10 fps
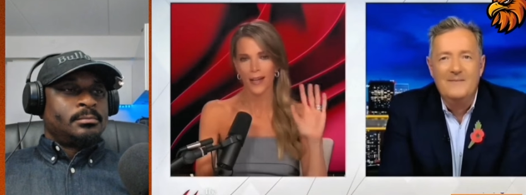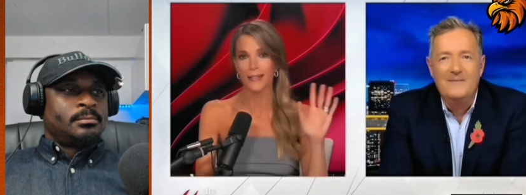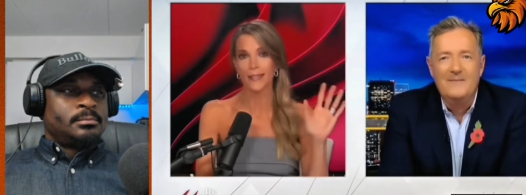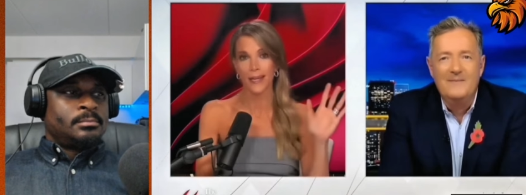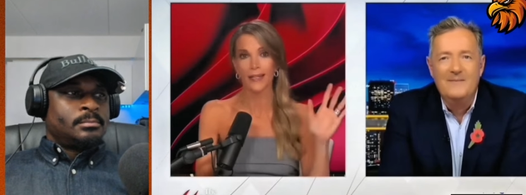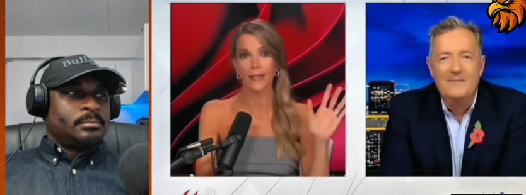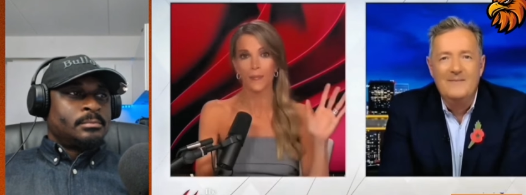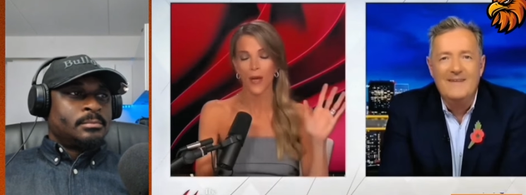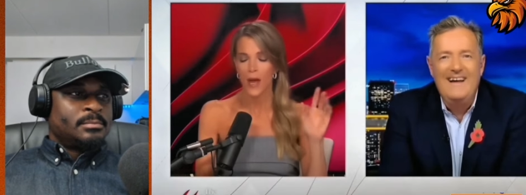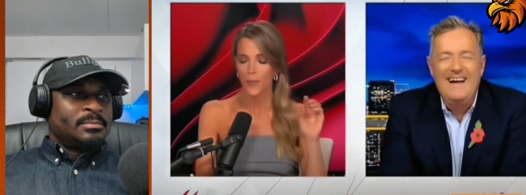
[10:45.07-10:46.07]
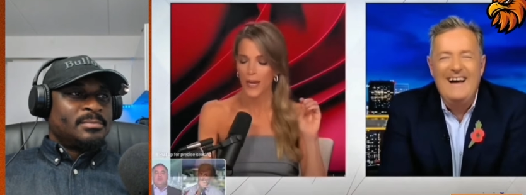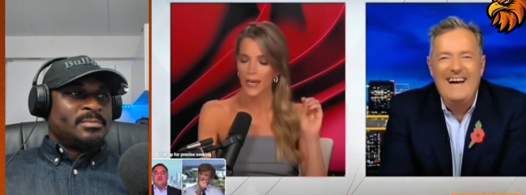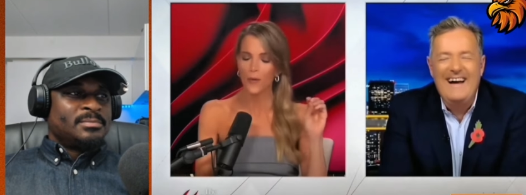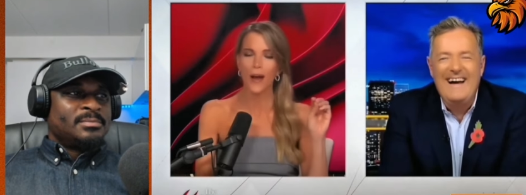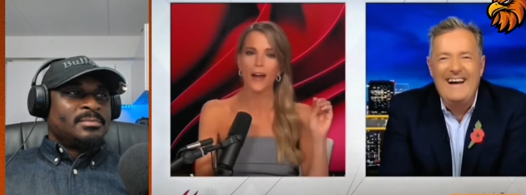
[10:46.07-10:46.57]
Speaker 1: stand him. But
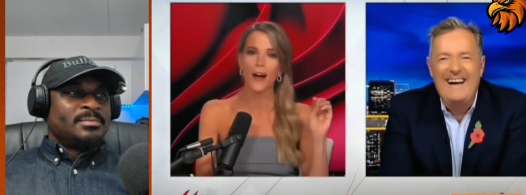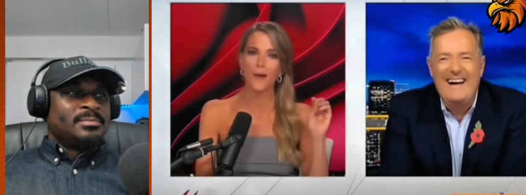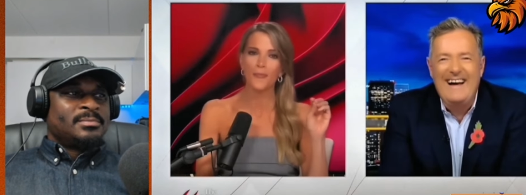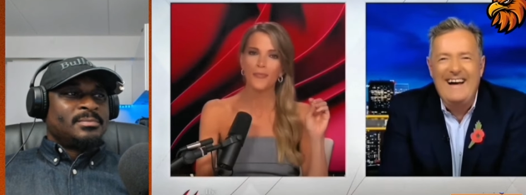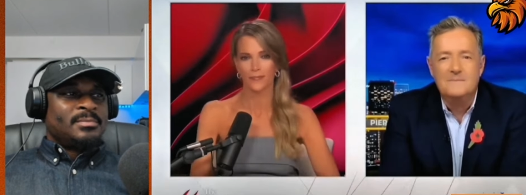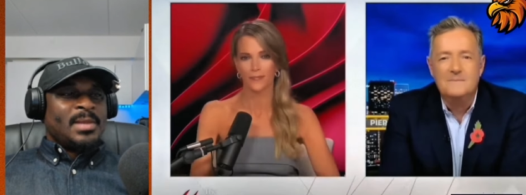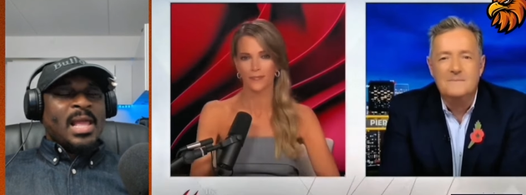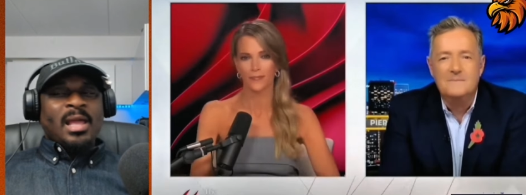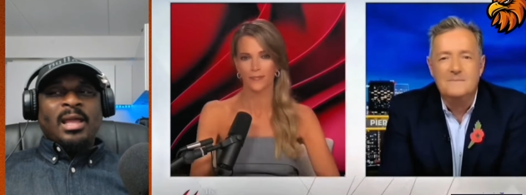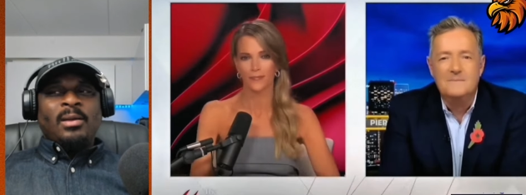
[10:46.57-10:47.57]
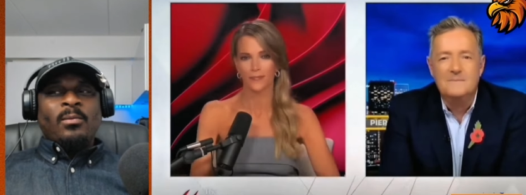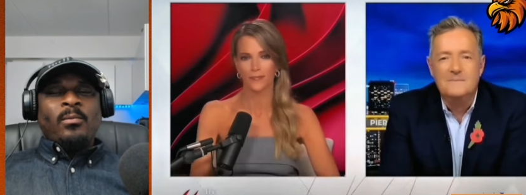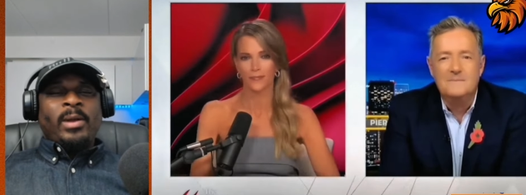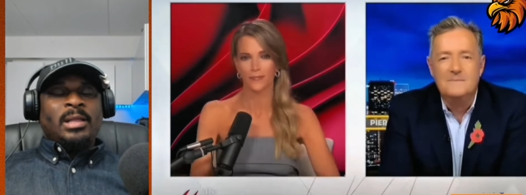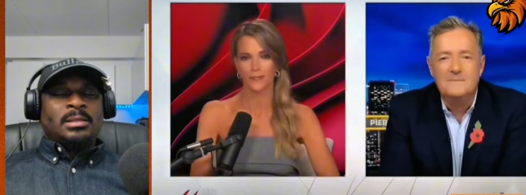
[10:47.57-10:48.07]
anyway. Um...
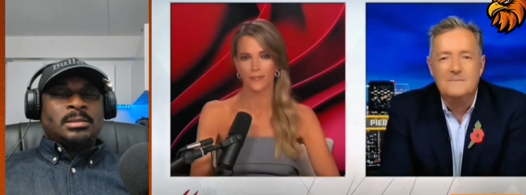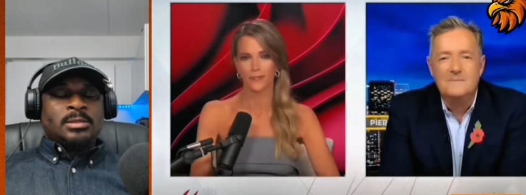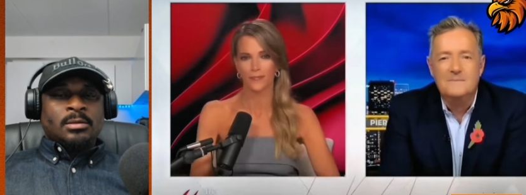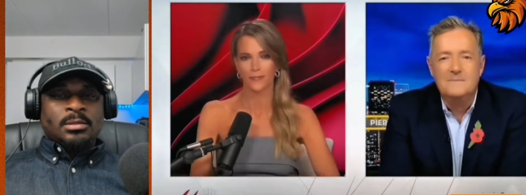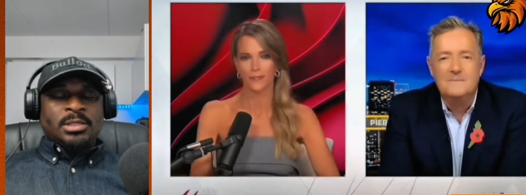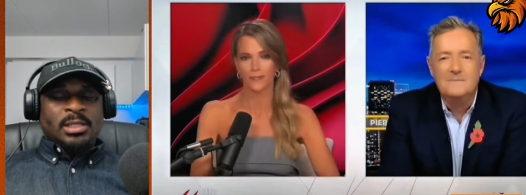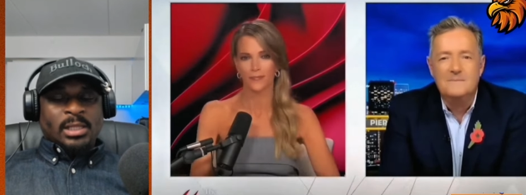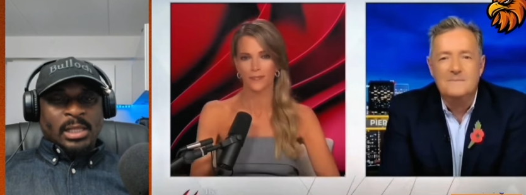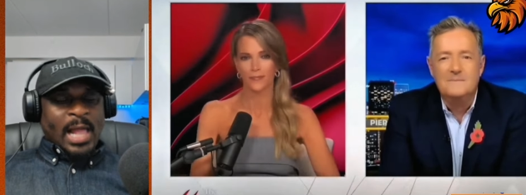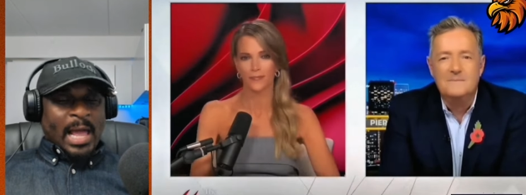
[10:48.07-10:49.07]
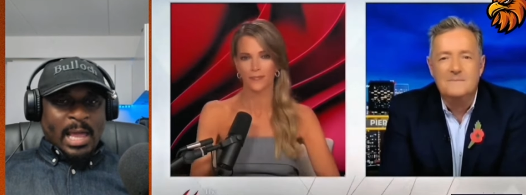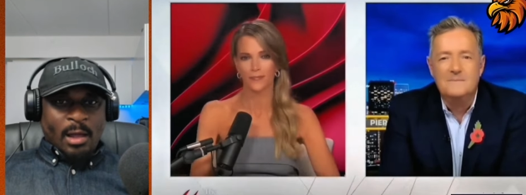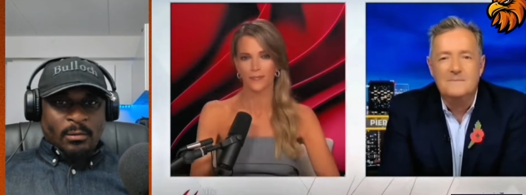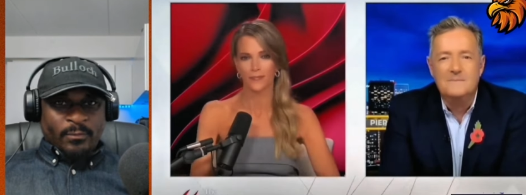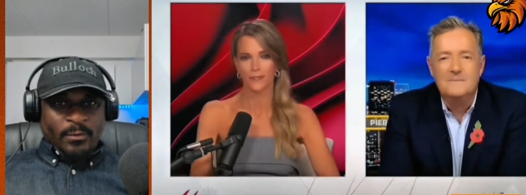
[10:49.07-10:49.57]
Speaker 2: Wait, so she didn't
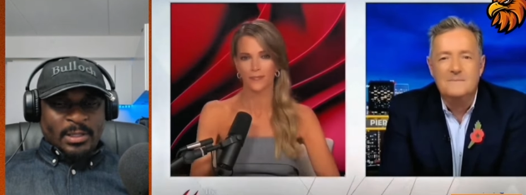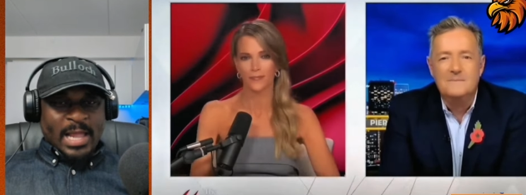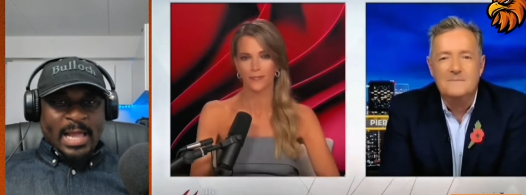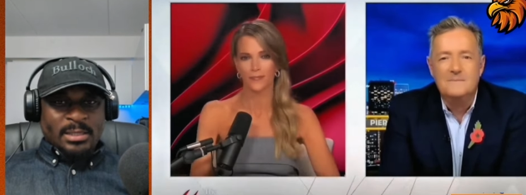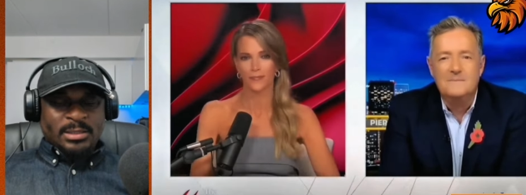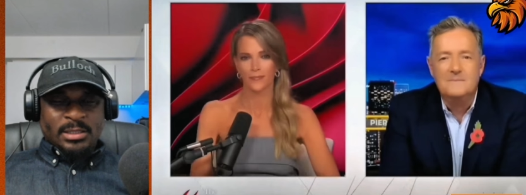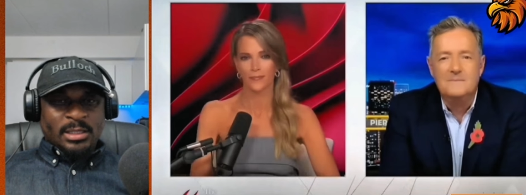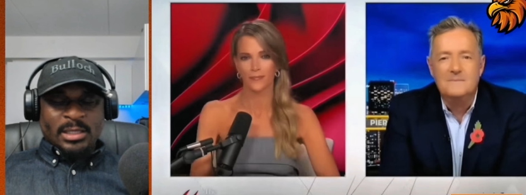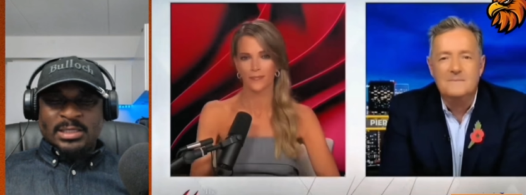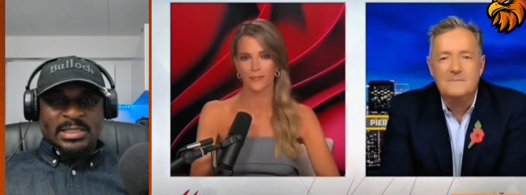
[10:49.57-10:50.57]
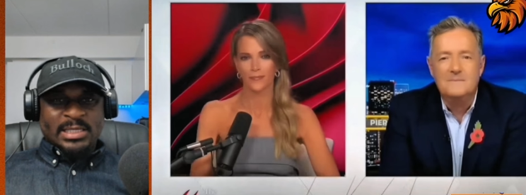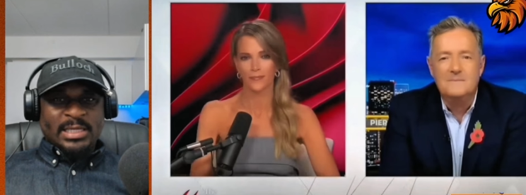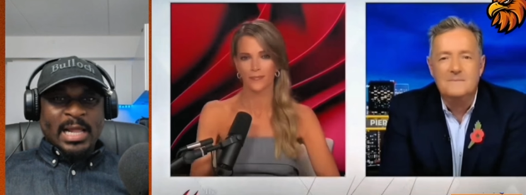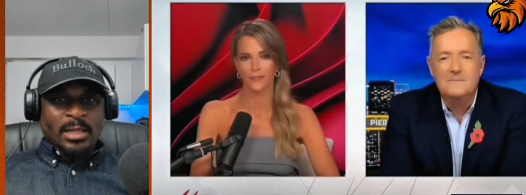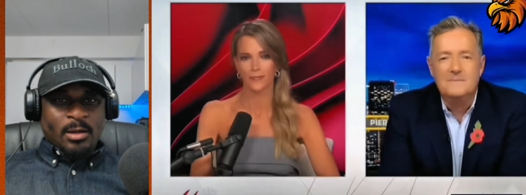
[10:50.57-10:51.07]
account for that? She didn't see
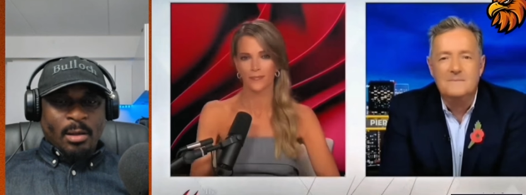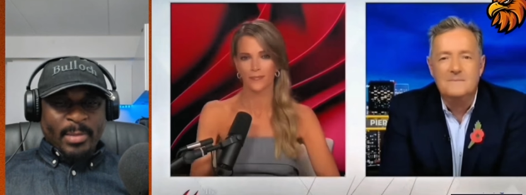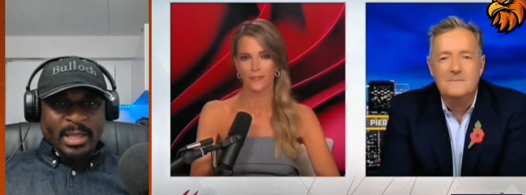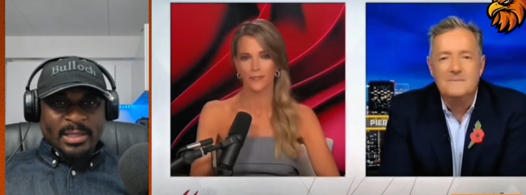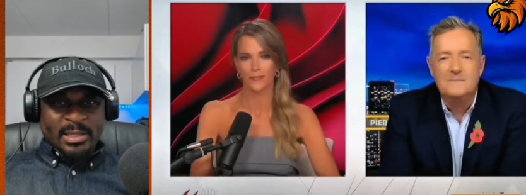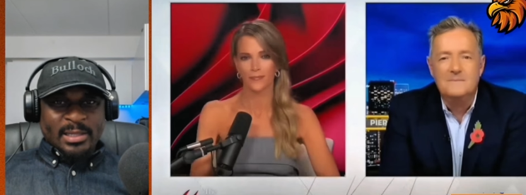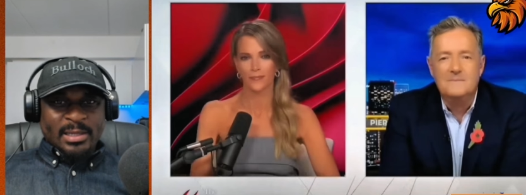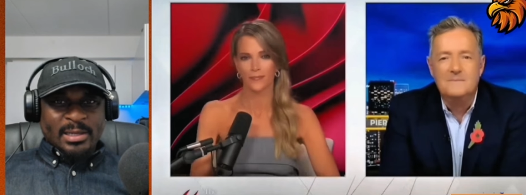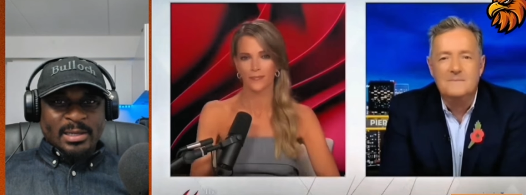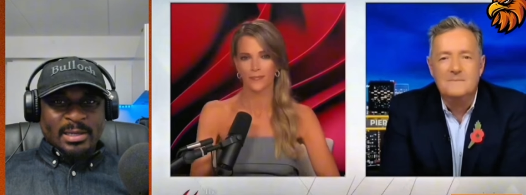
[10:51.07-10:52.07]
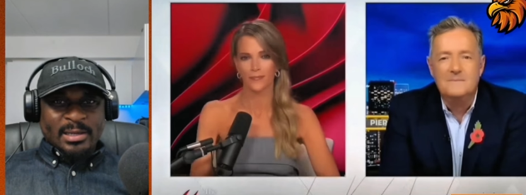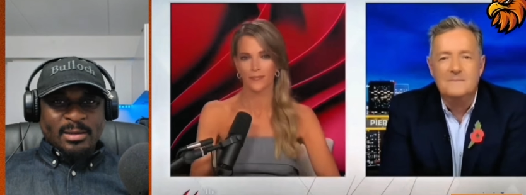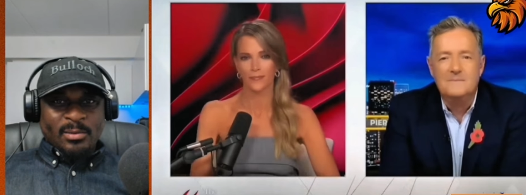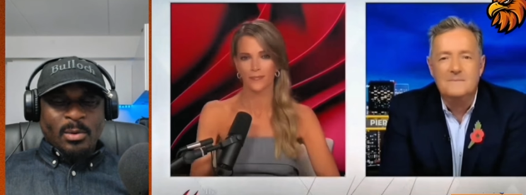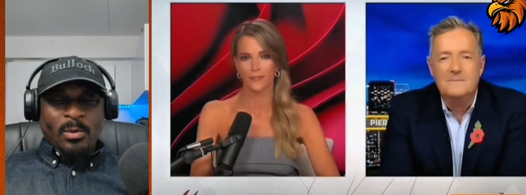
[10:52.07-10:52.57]
that coming?
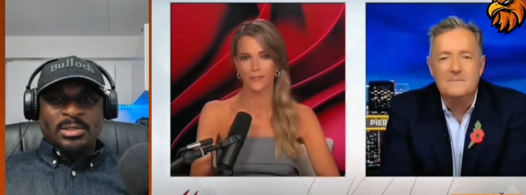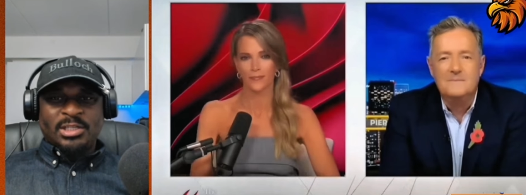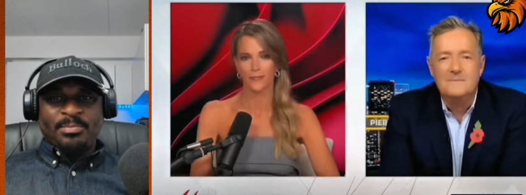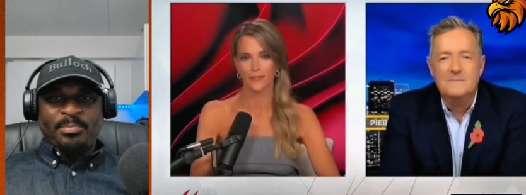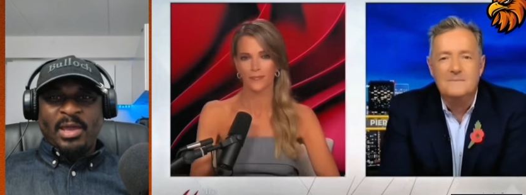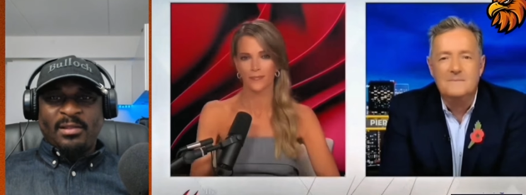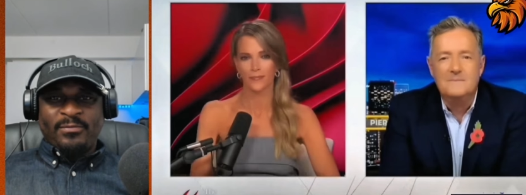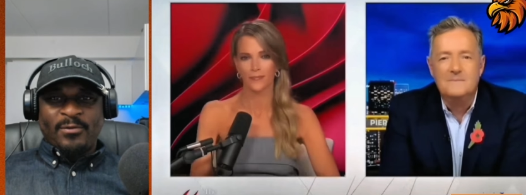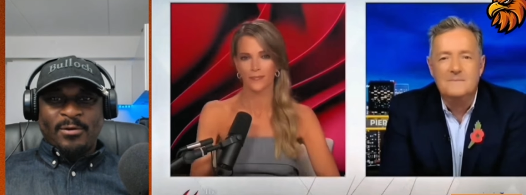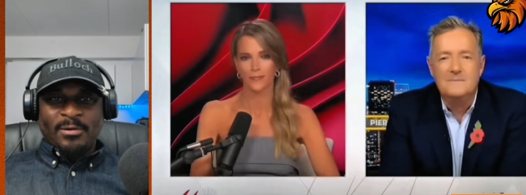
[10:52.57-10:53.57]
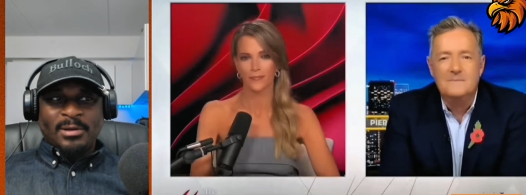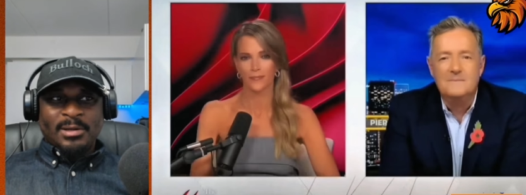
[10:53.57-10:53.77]
Or what she paid for?